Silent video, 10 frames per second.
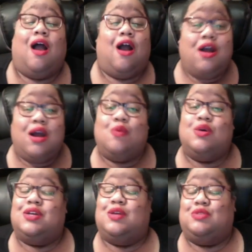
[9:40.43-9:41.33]
Oh,
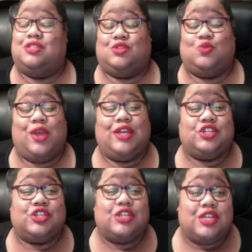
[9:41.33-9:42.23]
well, it was a
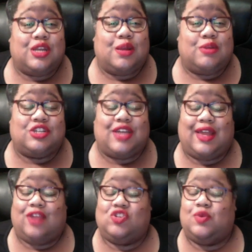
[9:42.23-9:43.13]
situation, you know, she kind of
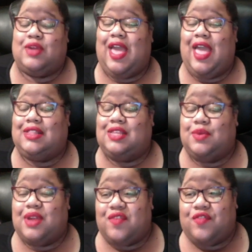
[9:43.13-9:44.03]
got into it with Ashley, or
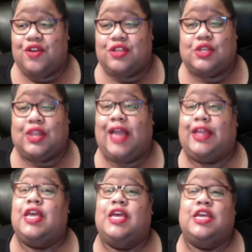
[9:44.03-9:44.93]
whatever. So,
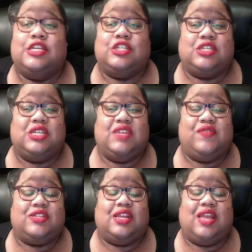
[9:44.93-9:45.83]
like, she
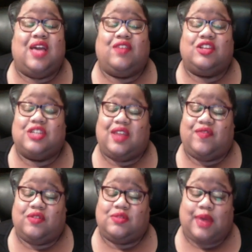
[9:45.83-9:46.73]
eventually left because she kind of
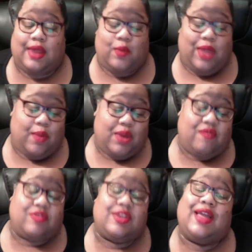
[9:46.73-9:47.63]
felt some kind of way or
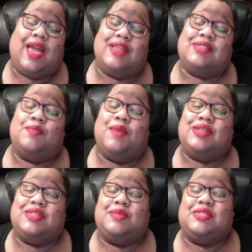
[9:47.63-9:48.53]
whatever. So, they kind of make
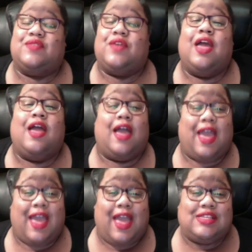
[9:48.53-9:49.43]
it seem as if
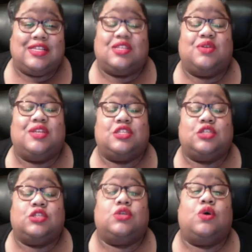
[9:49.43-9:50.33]
Ashley is the, it's
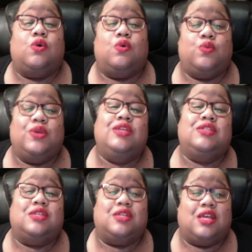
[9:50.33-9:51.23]
the sole
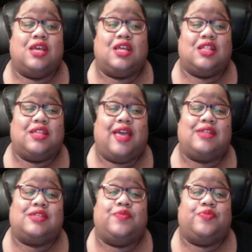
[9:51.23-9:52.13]
reason
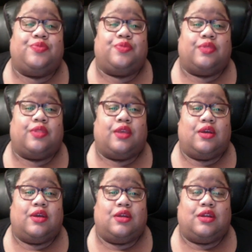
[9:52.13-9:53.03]
that
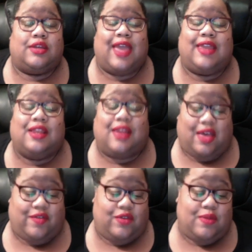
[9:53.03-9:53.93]
Katie
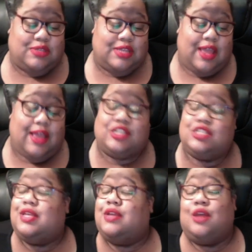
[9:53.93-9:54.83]
left. You know what I'm saying? And
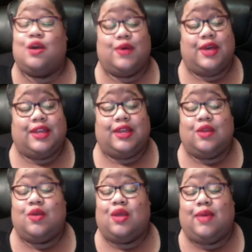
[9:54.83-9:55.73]
she's like, no, honey,
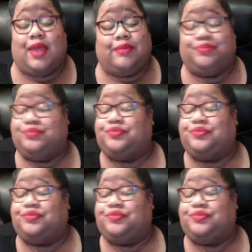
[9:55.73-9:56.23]
no, no, babe.